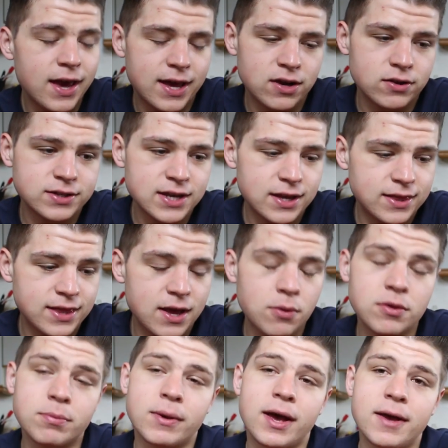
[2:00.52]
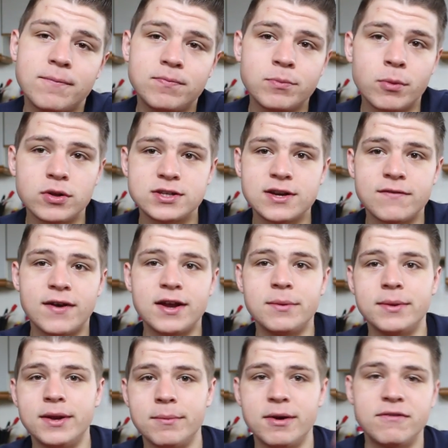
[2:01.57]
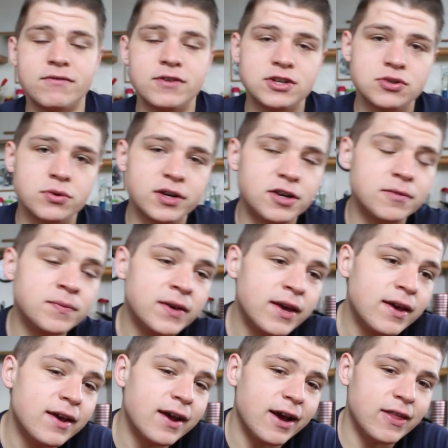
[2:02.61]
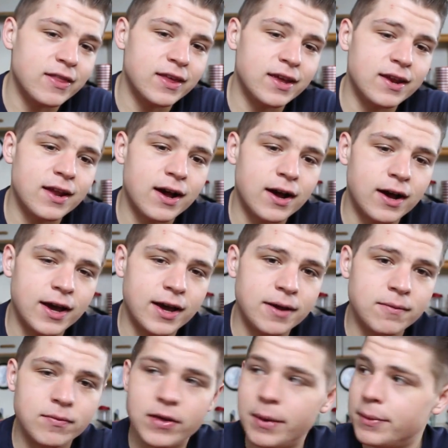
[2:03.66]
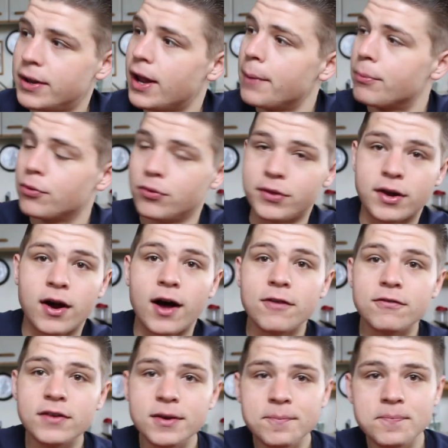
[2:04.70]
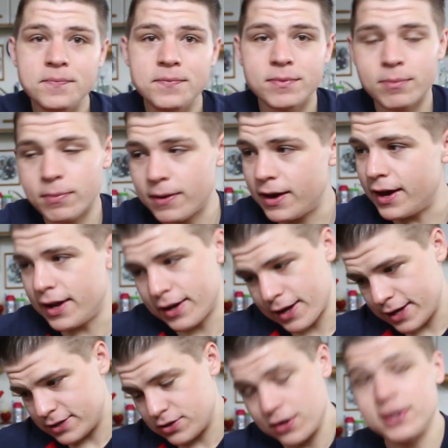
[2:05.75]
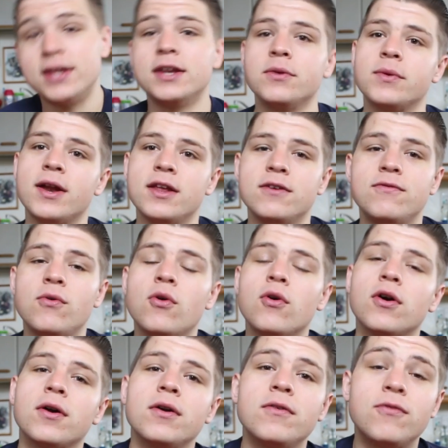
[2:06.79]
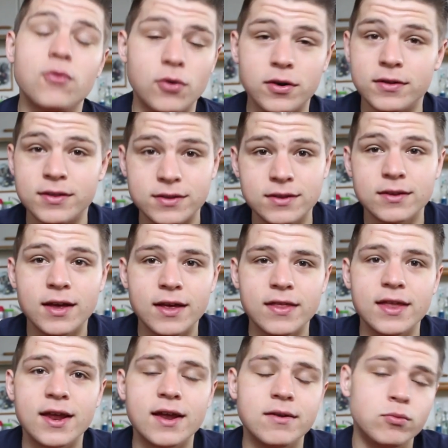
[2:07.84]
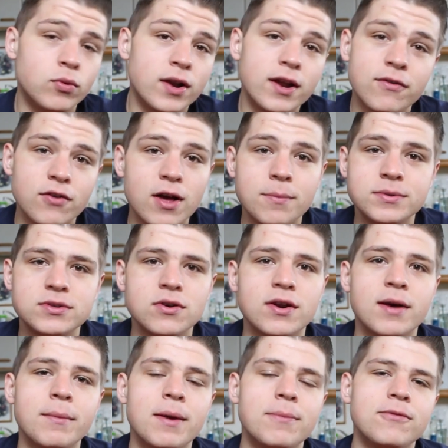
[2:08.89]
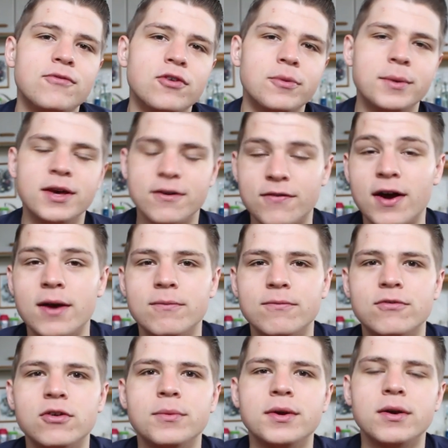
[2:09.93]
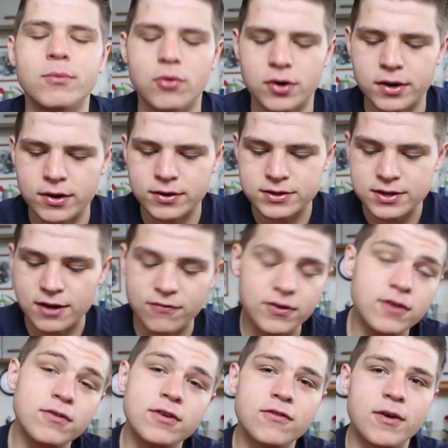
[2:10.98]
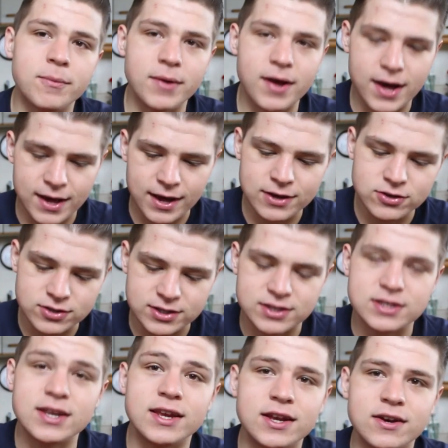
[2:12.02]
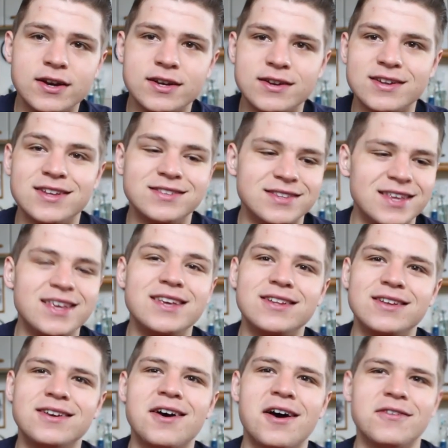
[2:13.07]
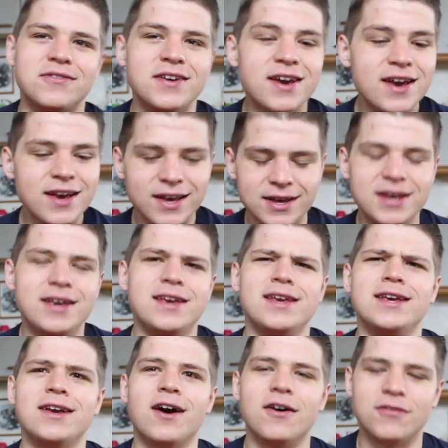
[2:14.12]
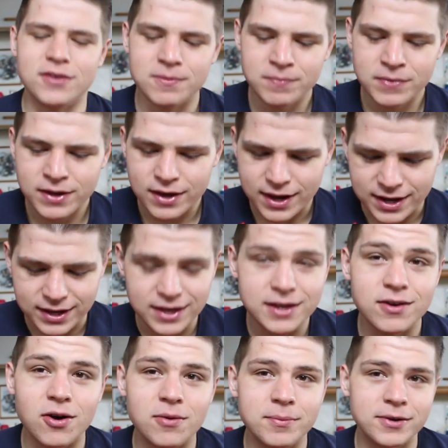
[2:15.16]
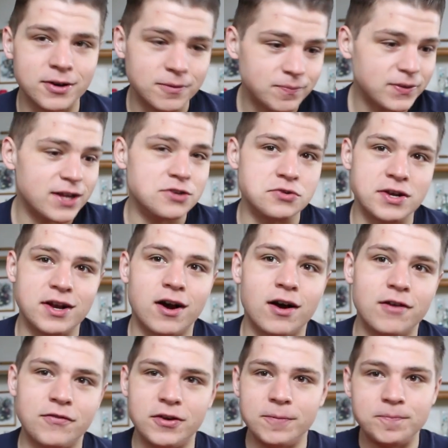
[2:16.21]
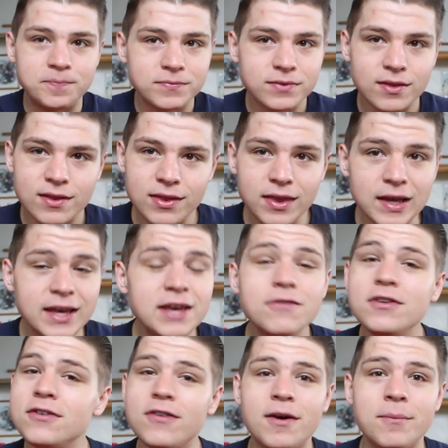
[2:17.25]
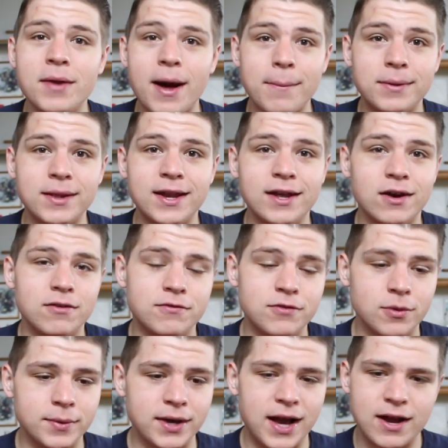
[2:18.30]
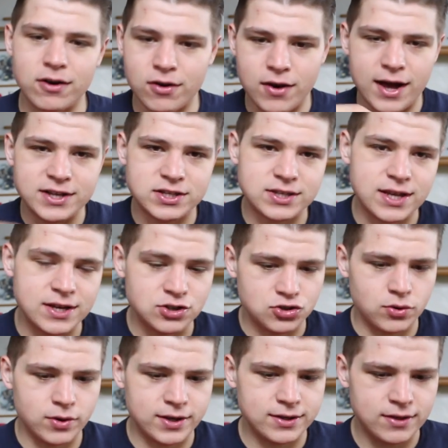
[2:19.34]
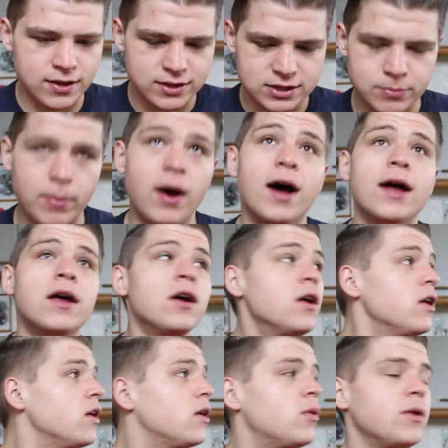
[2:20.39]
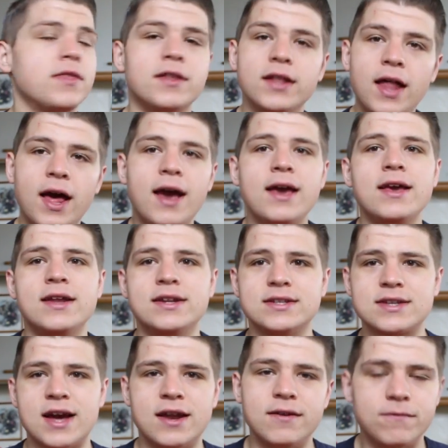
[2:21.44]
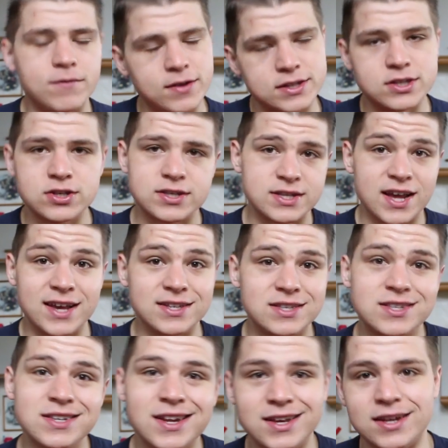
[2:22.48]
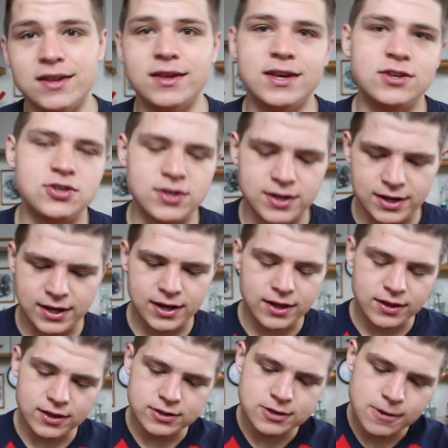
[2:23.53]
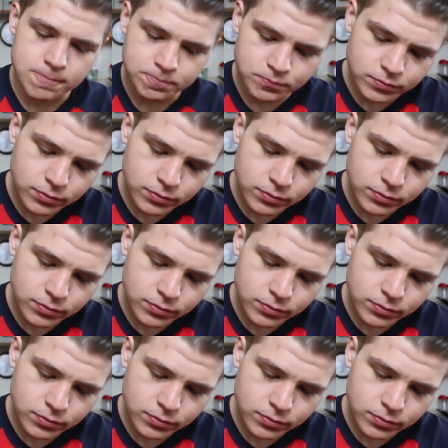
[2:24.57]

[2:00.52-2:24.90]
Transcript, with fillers: and I'll take that with my multivitamin and my fish oil, and then I, I mean, I brew the coffee, and I start getting ready for for the, whatever episode I might be filming. If I am filming a Morning Oats, if even if I'm not, I usually sit here and eat coffee, eat, eat coffee, and eat oatmeal and drink coffee. Even if I'm not planning on filming, I don't know. I just enjoy this spot with the light, and it's kind of it's just nice sitting in the kitchen and eating this.